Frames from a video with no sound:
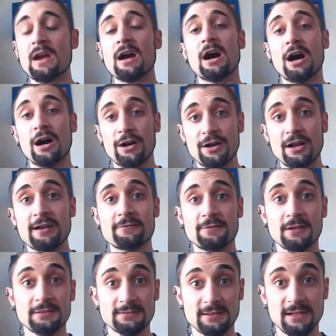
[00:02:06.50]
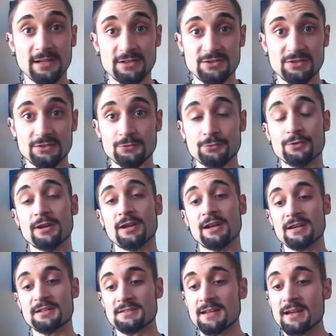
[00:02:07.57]
I arrived at last to
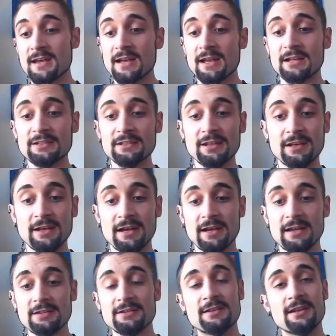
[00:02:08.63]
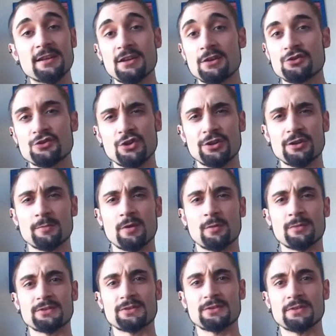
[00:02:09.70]
realize that I didn't enjoy the
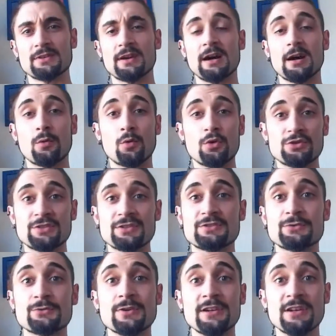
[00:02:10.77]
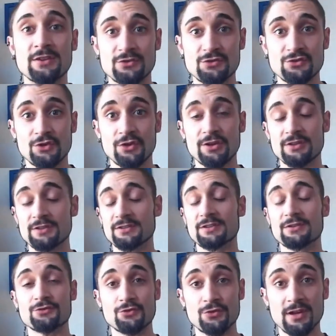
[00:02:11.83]
moment. I wasn't really enjoying the
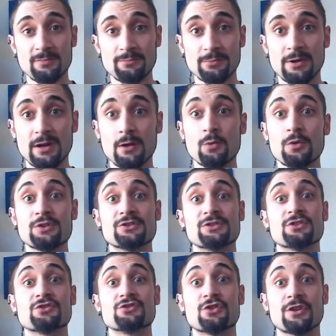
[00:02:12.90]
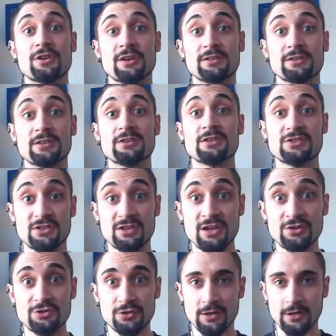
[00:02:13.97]
trip. I was enjoying the
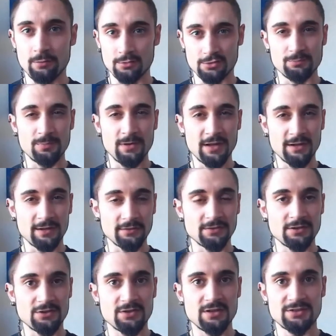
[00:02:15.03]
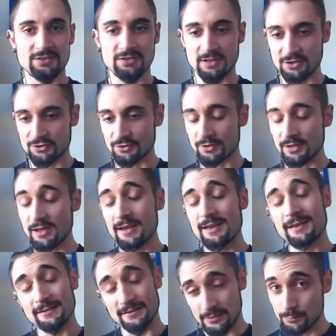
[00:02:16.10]
destination. I was planning the destination.
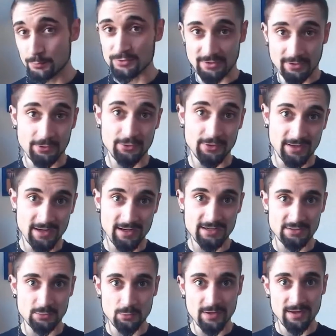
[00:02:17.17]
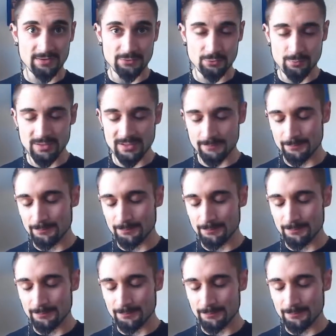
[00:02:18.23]
That was an organized way to be.